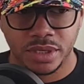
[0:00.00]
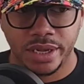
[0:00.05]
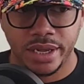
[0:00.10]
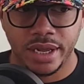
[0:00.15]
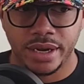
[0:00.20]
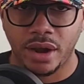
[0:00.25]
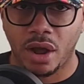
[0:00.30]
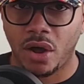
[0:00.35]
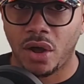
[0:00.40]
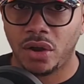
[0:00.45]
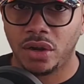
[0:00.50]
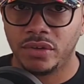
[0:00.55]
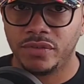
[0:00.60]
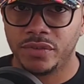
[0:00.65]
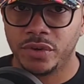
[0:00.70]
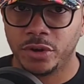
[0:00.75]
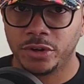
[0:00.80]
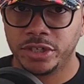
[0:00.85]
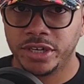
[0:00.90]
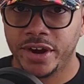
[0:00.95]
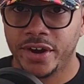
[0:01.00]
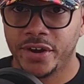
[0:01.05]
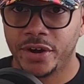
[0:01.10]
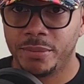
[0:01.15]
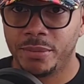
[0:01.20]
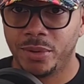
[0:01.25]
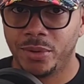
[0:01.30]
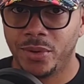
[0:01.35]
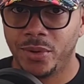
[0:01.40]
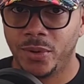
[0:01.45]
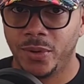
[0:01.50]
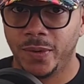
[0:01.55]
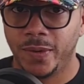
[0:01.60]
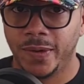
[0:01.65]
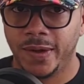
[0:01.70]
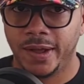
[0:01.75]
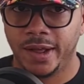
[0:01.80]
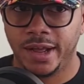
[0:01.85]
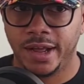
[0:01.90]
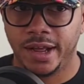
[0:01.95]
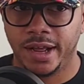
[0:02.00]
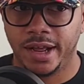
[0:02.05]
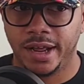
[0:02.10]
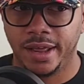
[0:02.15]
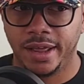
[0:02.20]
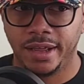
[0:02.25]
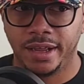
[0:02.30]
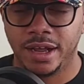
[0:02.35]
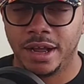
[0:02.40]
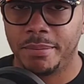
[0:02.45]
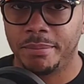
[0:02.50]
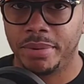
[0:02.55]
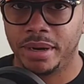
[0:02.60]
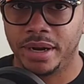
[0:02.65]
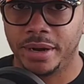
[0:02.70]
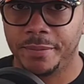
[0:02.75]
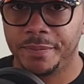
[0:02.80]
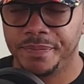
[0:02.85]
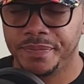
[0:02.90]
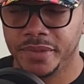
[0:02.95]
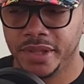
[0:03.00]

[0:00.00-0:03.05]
and all of your terrible company